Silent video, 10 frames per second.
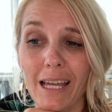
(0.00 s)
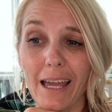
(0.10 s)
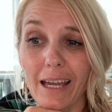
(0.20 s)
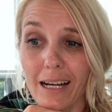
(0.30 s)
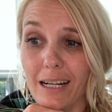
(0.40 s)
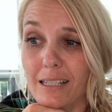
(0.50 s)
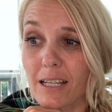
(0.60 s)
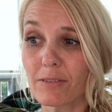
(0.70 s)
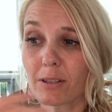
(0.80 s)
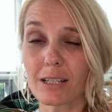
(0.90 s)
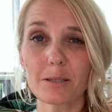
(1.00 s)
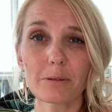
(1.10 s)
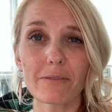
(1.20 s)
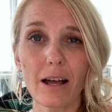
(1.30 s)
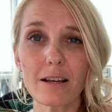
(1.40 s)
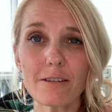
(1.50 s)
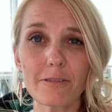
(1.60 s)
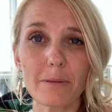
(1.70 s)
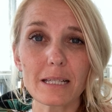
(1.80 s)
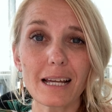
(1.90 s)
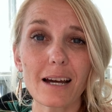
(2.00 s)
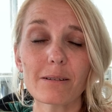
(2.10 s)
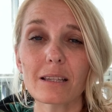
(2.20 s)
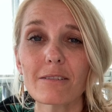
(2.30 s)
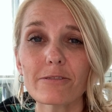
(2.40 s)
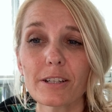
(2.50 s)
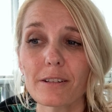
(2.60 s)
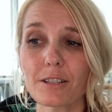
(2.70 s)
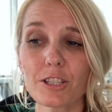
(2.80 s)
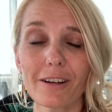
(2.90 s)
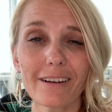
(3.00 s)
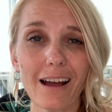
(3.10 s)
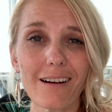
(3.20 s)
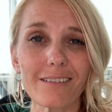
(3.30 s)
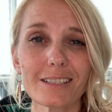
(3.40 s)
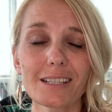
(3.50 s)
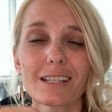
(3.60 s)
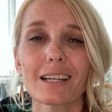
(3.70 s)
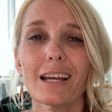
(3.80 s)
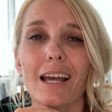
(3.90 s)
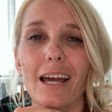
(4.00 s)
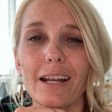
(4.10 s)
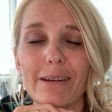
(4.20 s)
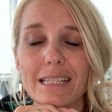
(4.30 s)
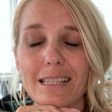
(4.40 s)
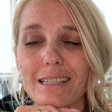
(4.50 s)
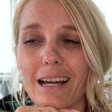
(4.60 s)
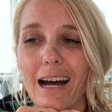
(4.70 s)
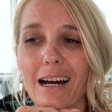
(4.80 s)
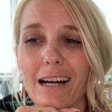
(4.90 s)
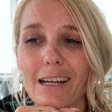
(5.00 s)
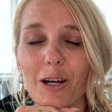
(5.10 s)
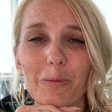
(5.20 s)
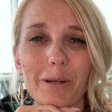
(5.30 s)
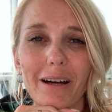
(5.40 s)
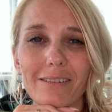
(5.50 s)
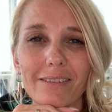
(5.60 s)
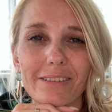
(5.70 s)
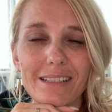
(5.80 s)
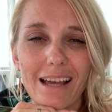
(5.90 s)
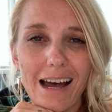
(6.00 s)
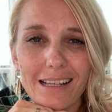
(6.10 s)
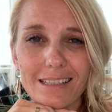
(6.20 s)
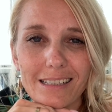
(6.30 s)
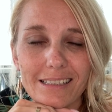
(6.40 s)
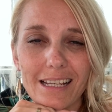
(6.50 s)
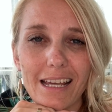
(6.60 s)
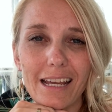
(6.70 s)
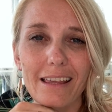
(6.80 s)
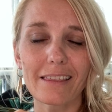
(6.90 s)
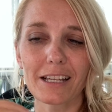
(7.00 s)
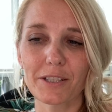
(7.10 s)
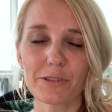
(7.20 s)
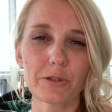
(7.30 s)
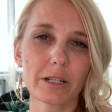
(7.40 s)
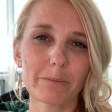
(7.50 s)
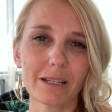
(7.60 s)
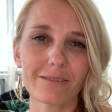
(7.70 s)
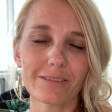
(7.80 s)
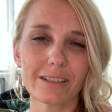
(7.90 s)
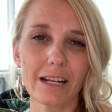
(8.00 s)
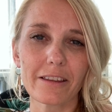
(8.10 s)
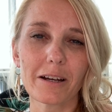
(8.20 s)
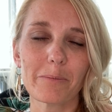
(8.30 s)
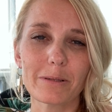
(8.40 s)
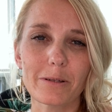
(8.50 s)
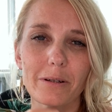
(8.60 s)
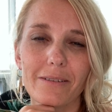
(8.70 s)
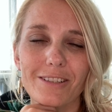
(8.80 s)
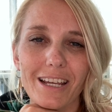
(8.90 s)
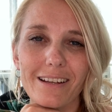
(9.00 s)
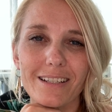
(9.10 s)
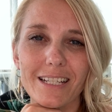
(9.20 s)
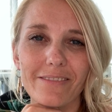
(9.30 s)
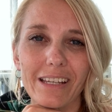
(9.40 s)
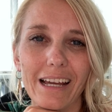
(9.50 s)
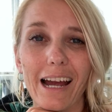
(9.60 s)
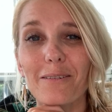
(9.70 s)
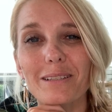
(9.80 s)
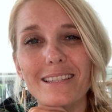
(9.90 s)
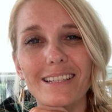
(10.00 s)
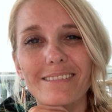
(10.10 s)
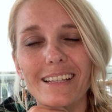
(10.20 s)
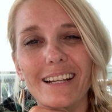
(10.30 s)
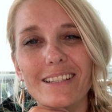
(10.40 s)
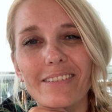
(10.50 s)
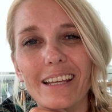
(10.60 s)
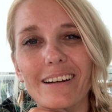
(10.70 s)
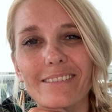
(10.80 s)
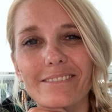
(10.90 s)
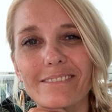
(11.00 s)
And if you got some great value from this, I would love for you to share it out. Anyways, I hope you have a fantastic day. Thanks for joining me for another episode of JHTV. I will see you in the next video.